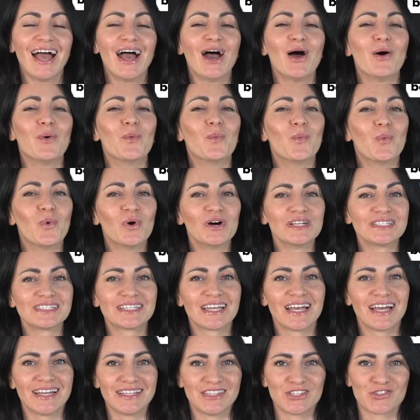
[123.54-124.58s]
What
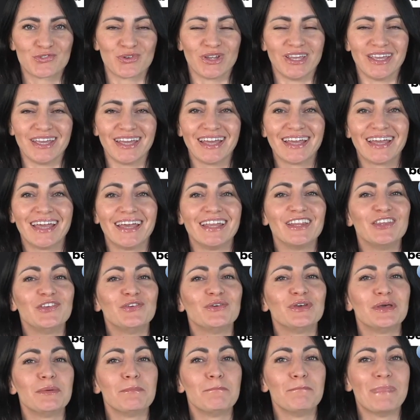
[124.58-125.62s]
country can you
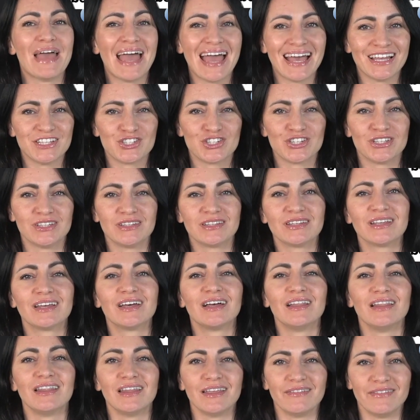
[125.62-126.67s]
imagine
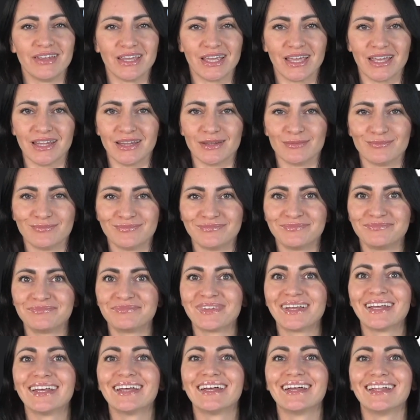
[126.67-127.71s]
living in?
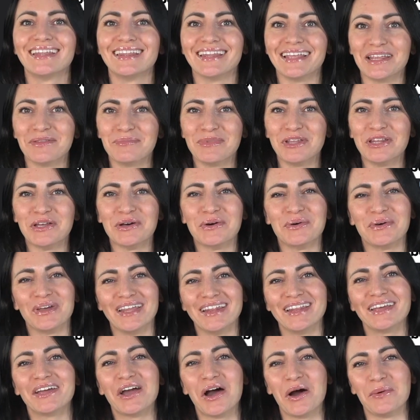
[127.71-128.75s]
Let me know in
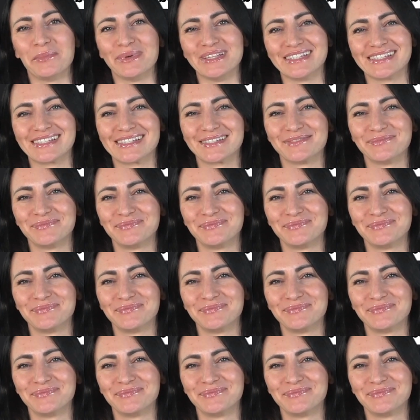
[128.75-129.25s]
the comments.